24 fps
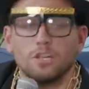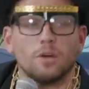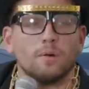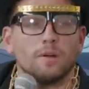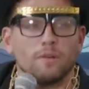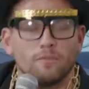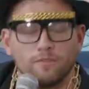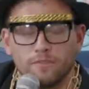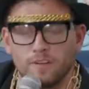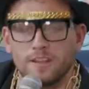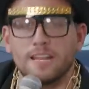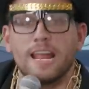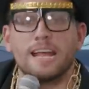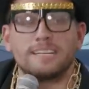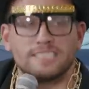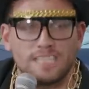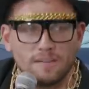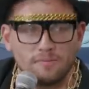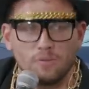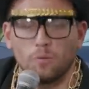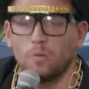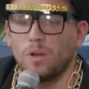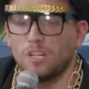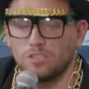do it for the next
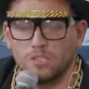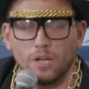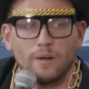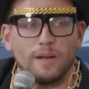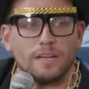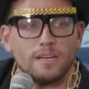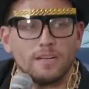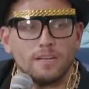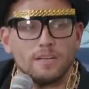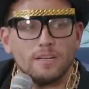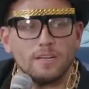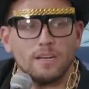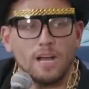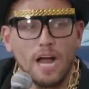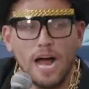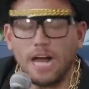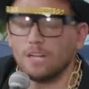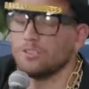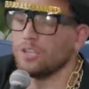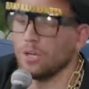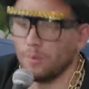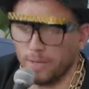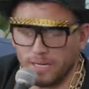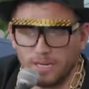episode. We'll do it.
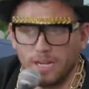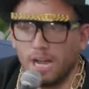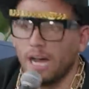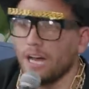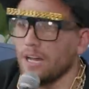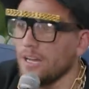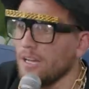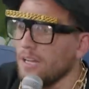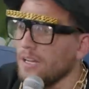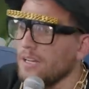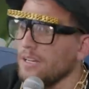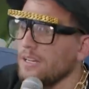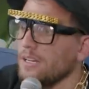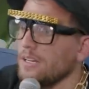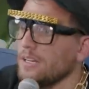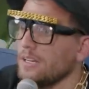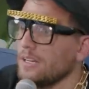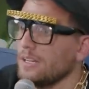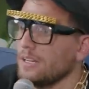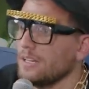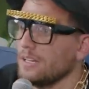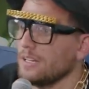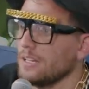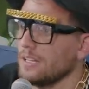I'll do it. Why are you saving your
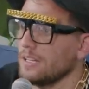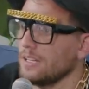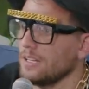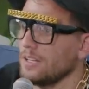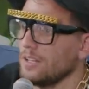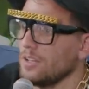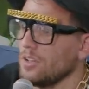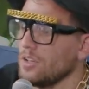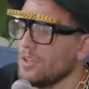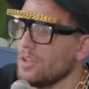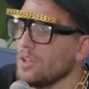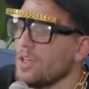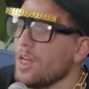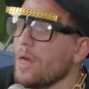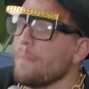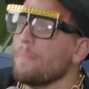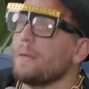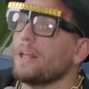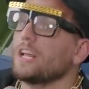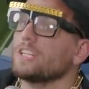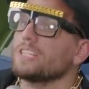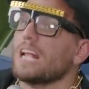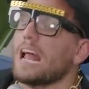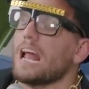mouth for today? What are you doing?
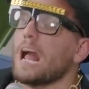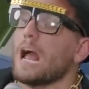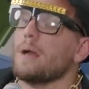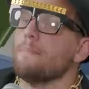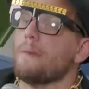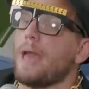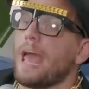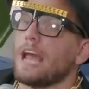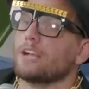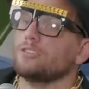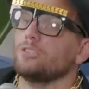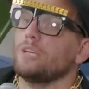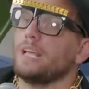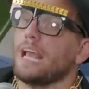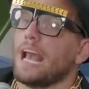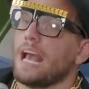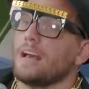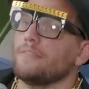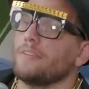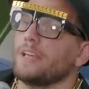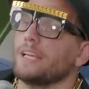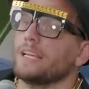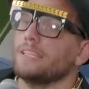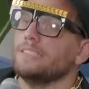Because I, am actually
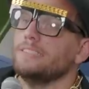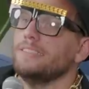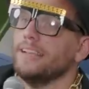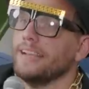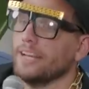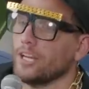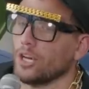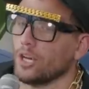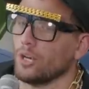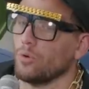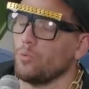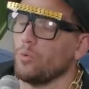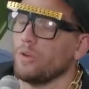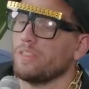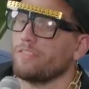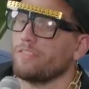having a dinner